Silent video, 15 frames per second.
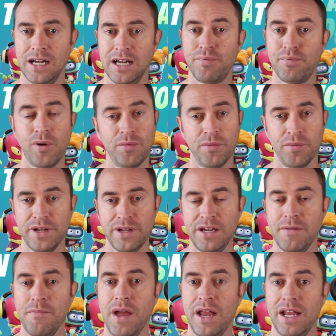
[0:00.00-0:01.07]
and probably
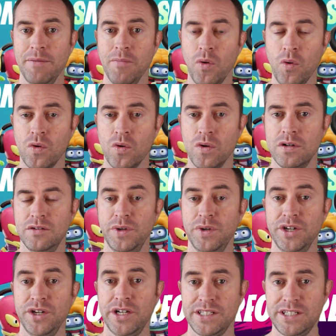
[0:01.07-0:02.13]
many more, when
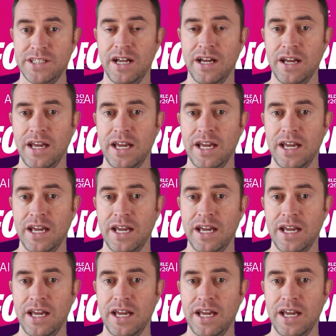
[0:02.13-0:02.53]
you consider